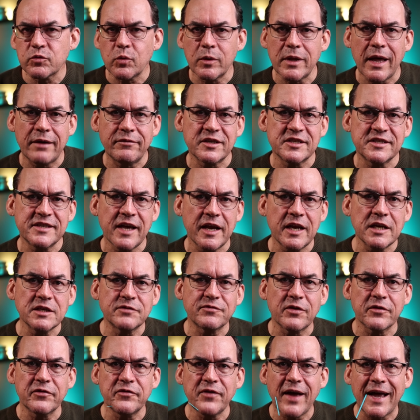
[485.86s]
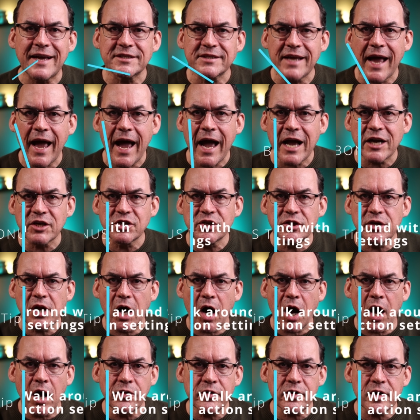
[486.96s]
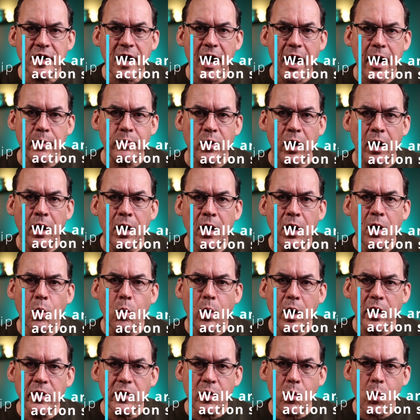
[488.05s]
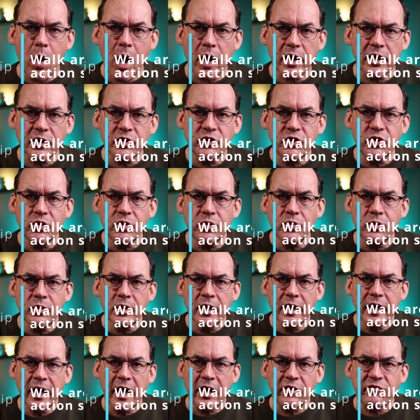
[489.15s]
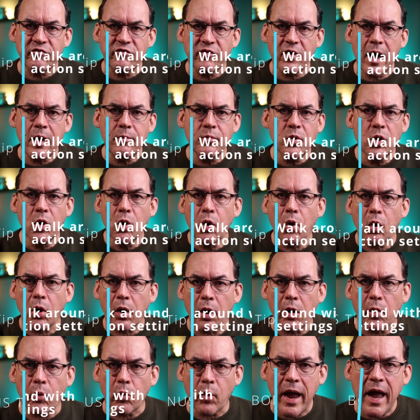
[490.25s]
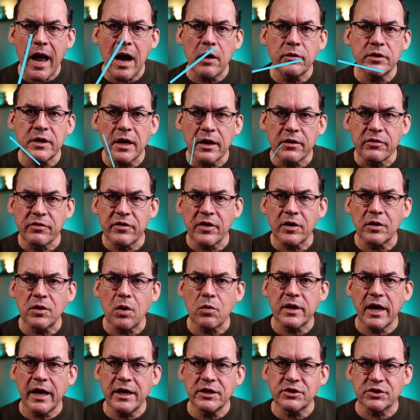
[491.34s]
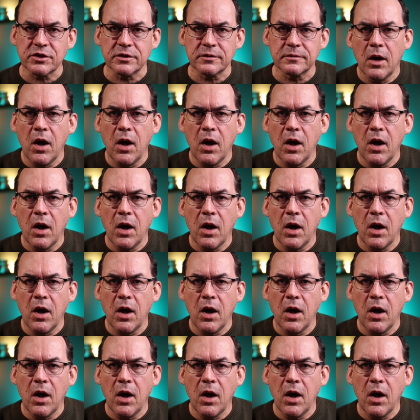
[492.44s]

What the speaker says: will have the settings for fast action on their camera while they're walking to and from or around their location.